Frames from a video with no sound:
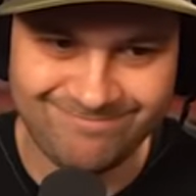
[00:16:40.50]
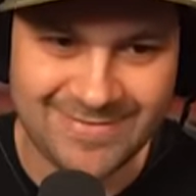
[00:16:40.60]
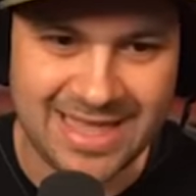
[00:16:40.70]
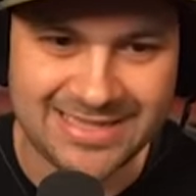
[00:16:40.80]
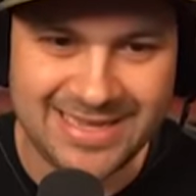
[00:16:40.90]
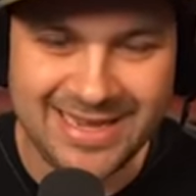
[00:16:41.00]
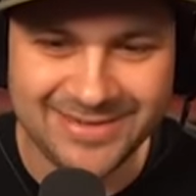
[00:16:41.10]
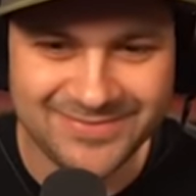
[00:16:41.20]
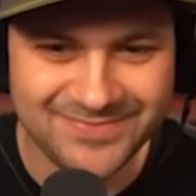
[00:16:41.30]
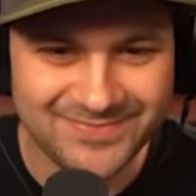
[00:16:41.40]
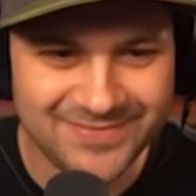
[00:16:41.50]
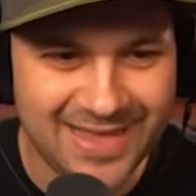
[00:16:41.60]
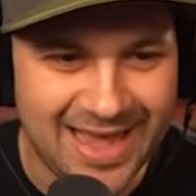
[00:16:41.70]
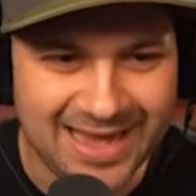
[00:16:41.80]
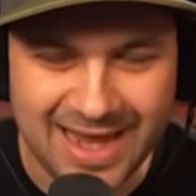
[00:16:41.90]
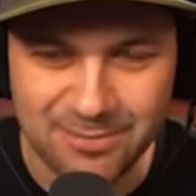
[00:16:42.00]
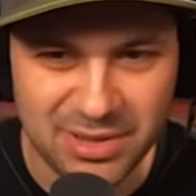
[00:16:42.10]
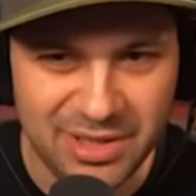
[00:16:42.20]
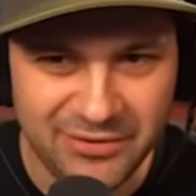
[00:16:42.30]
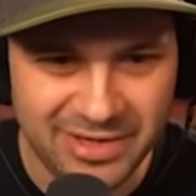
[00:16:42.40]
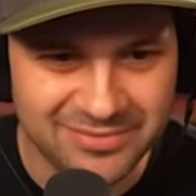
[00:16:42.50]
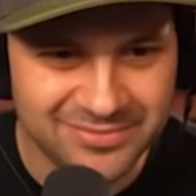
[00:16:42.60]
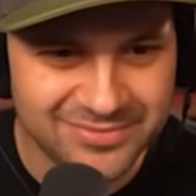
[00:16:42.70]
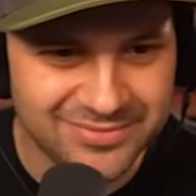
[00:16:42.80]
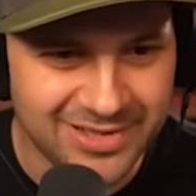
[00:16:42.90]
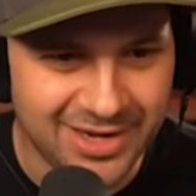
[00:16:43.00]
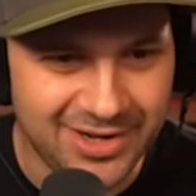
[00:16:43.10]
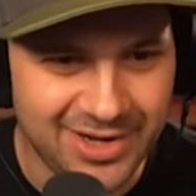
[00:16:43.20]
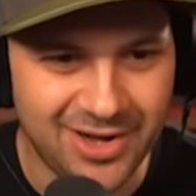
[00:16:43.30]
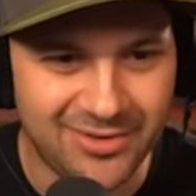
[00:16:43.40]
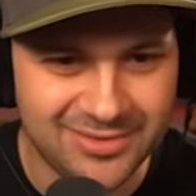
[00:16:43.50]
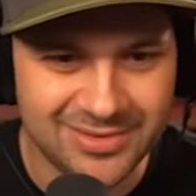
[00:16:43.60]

That's it. I can't believe it. There you go.